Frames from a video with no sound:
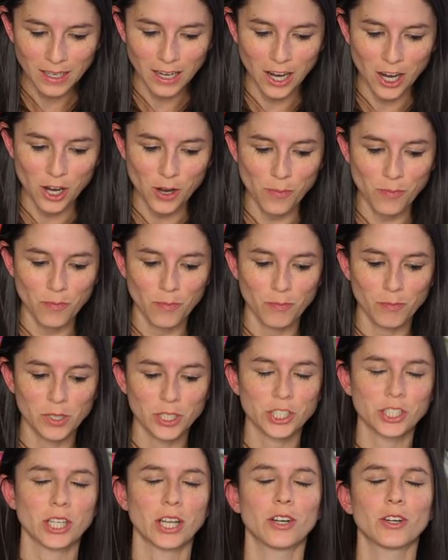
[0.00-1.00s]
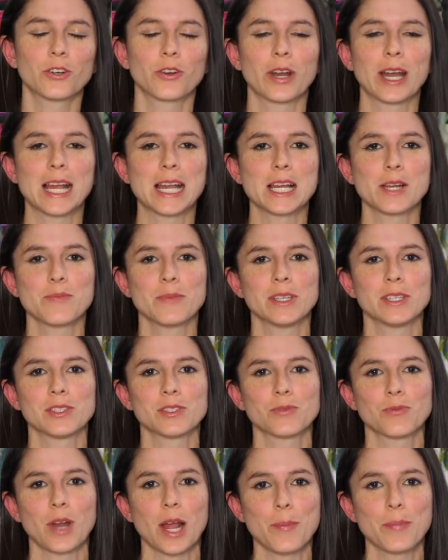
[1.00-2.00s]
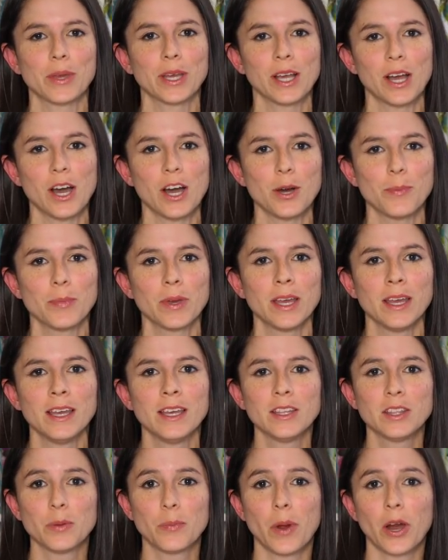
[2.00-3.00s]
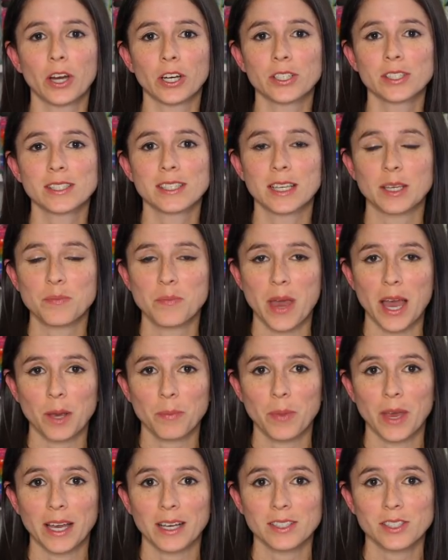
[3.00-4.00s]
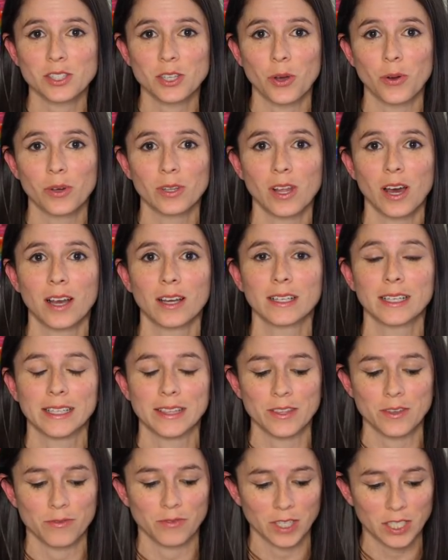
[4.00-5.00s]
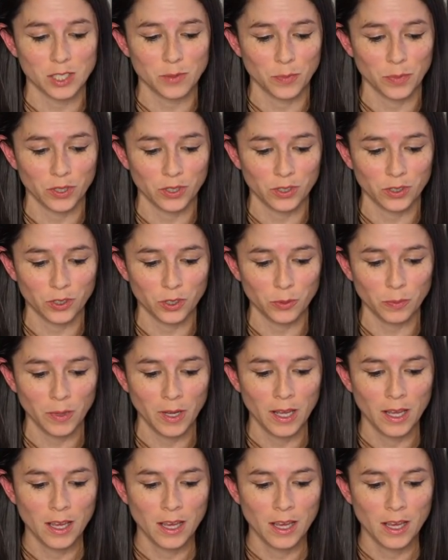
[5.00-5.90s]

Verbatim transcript: Um, Michelle Graham is wrapping up the Park Sling Backpack Sew Along in the Facebook group.